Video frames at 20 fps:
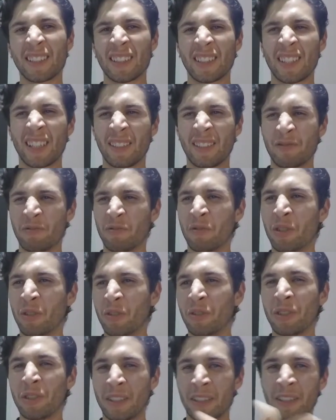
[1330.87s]
It's like,
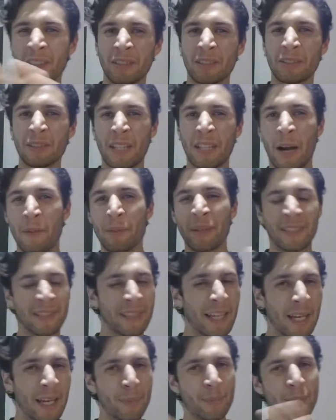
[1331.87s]
well, how many
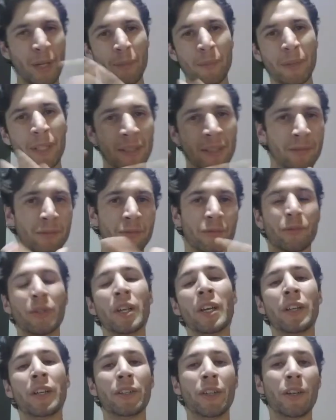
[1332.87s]
steps? How many?
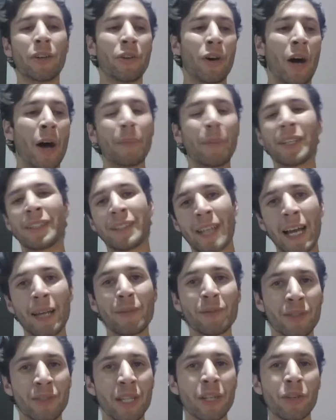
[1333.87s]
No. How many
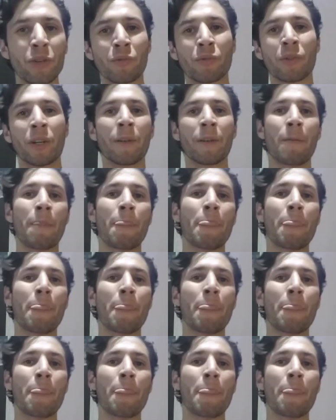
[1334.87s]
times did you run?